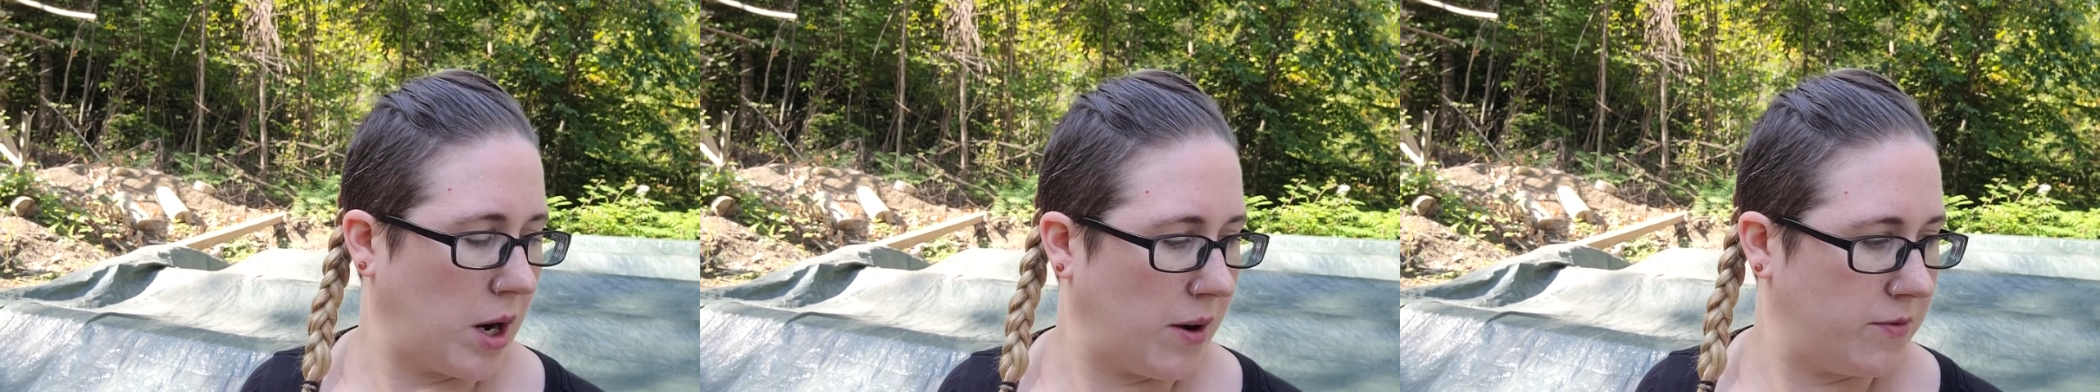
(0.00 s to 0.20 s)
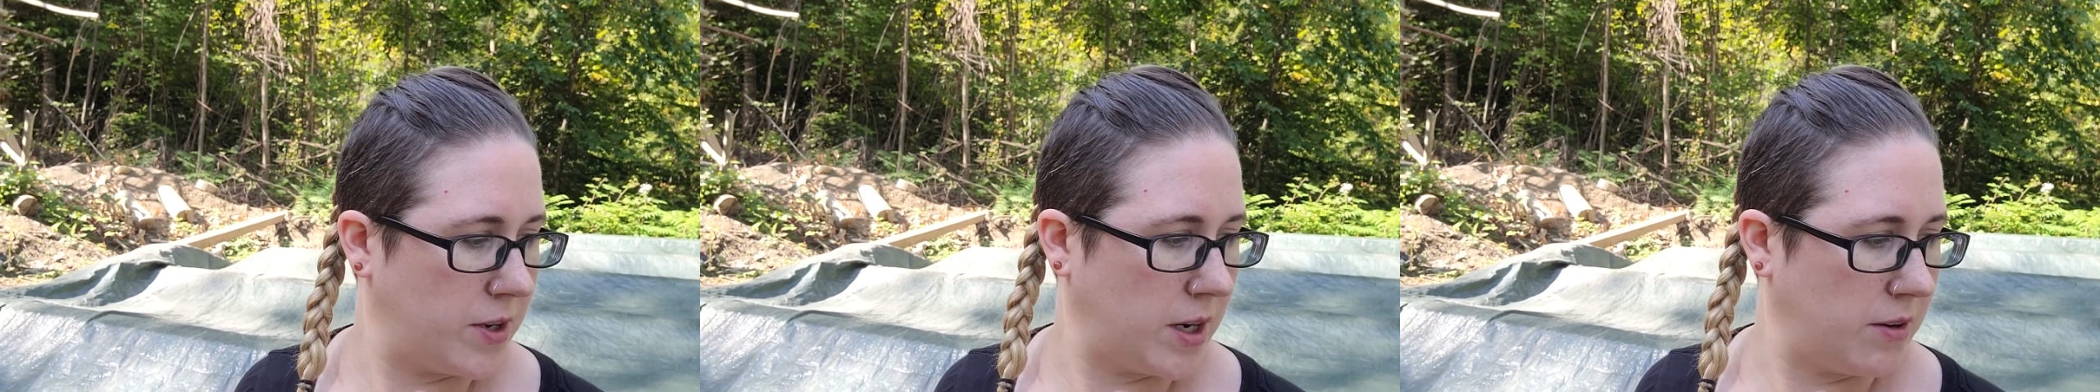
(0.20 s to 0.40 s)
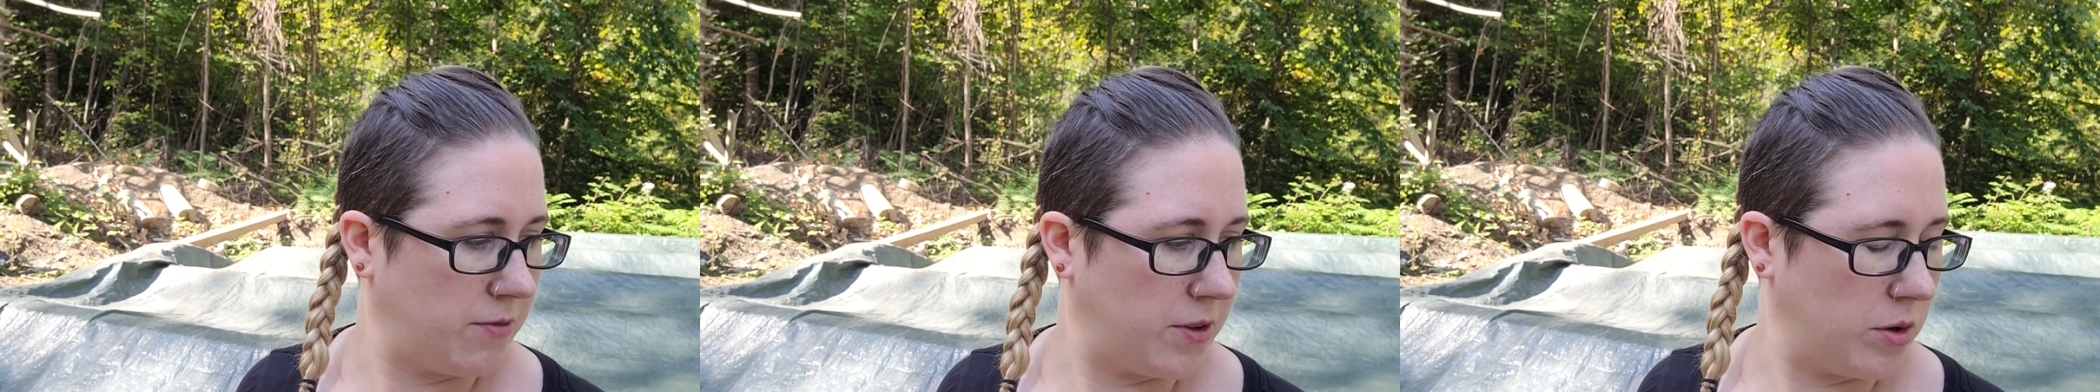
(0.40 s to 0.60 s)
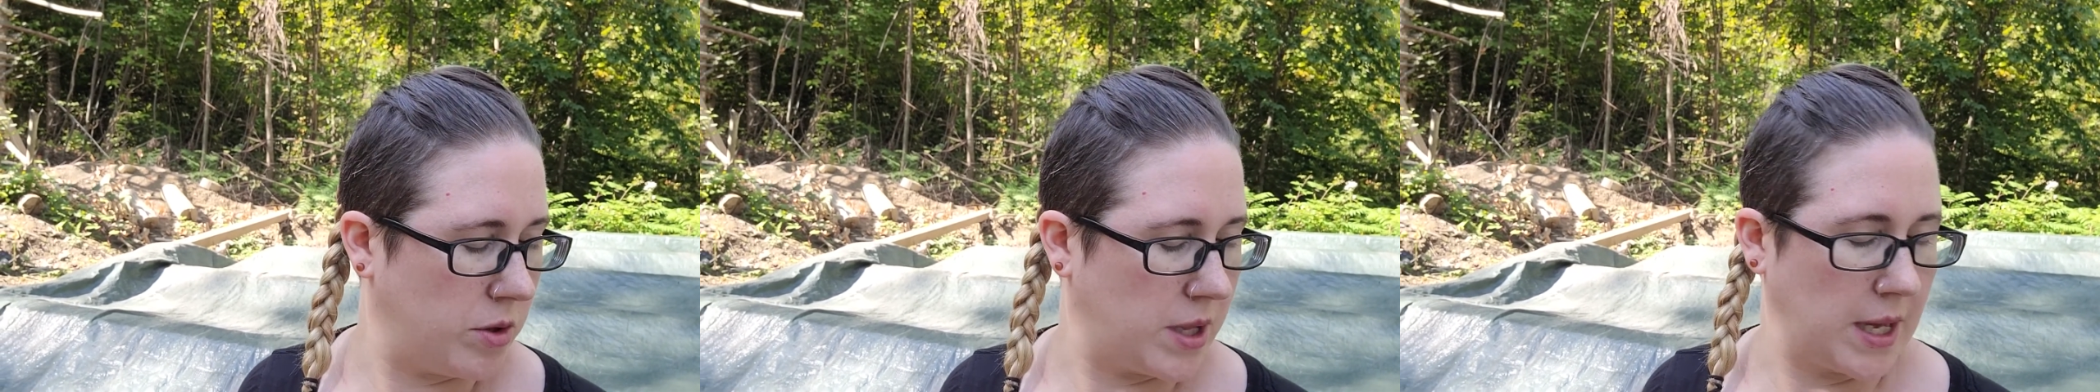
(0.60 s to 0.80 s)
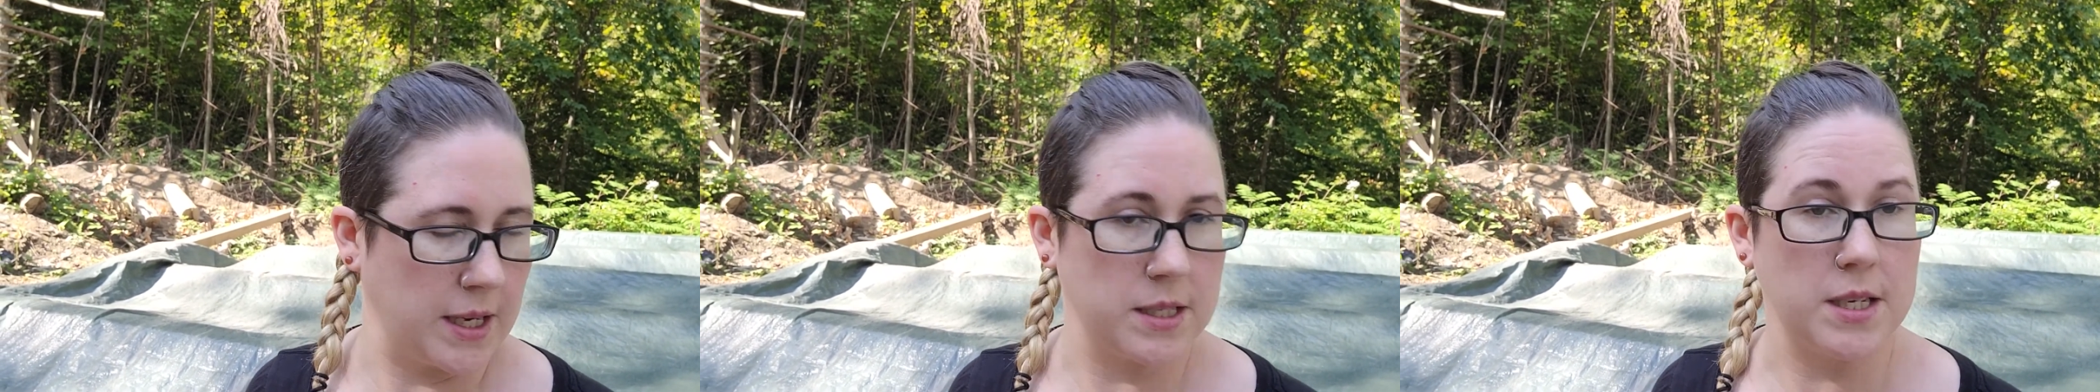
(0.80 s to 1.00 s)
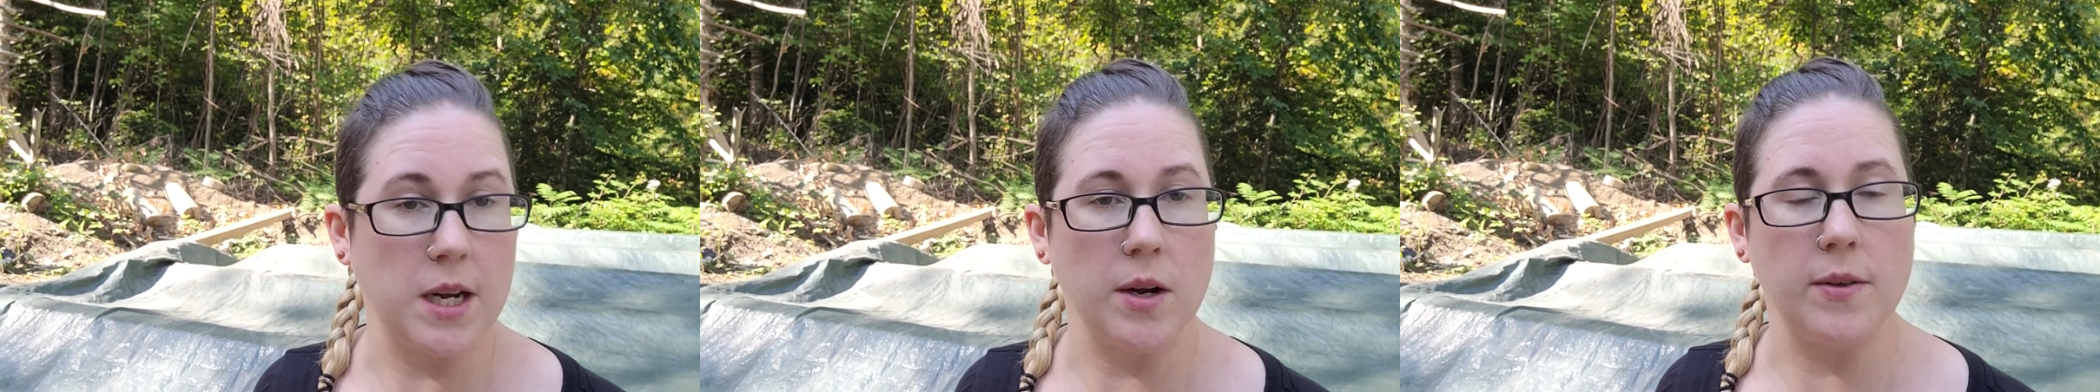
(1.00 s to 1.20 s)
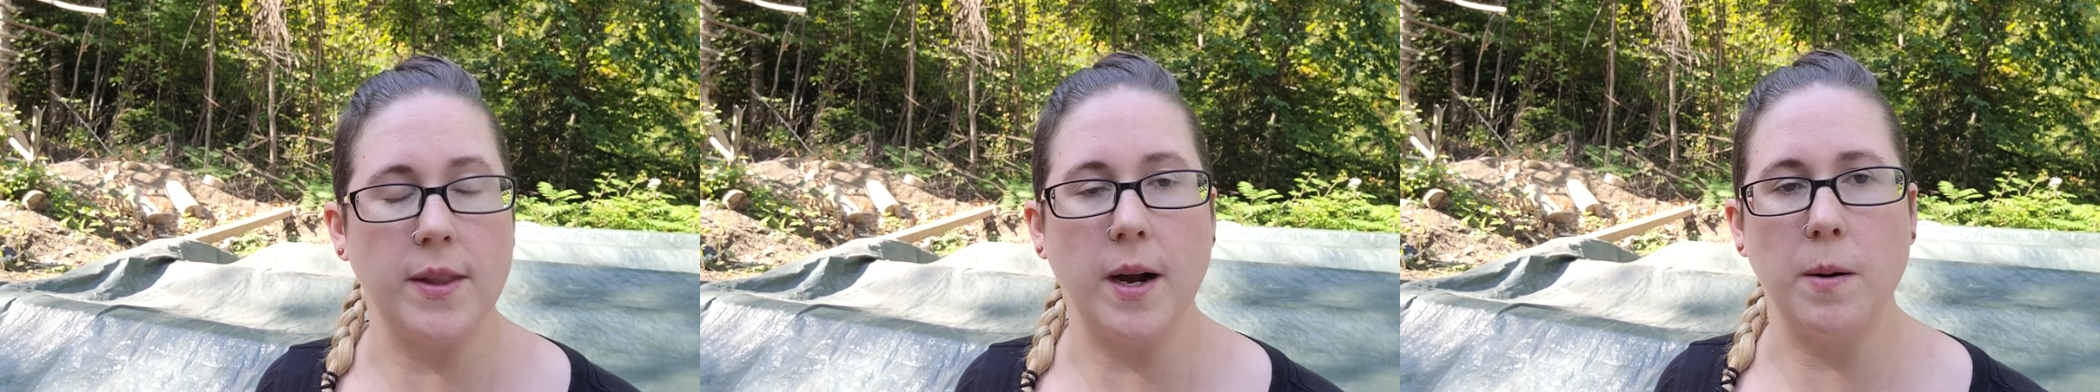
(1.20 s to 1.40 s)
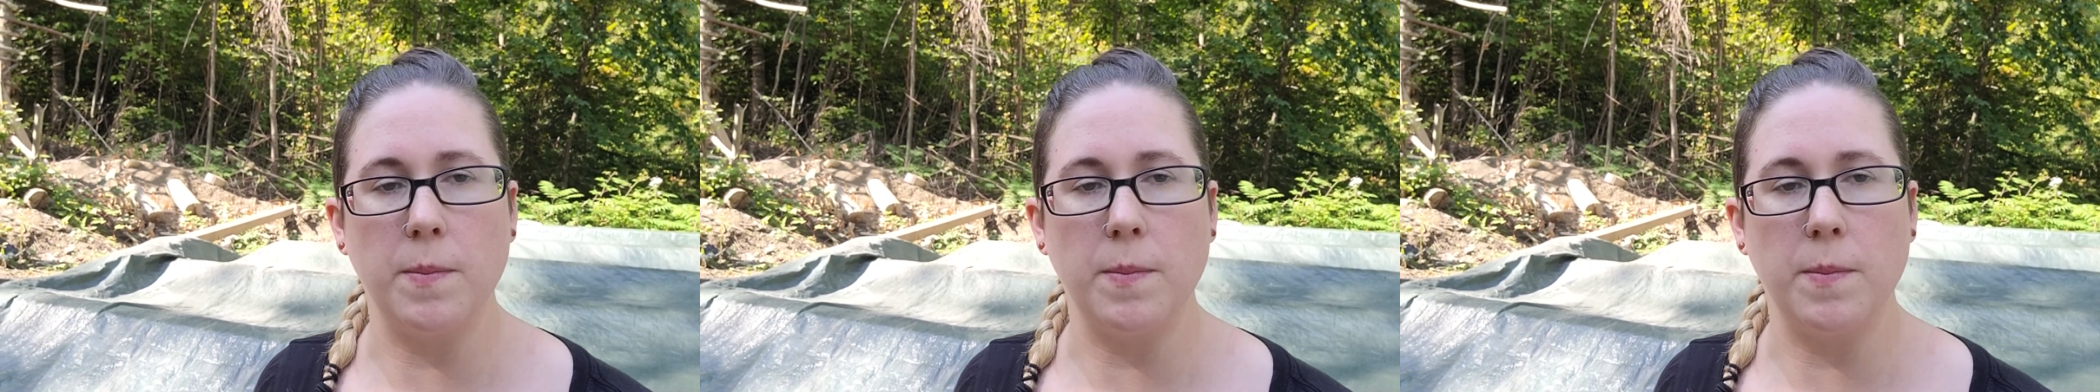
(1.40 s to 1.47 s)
I've done a few things here and there,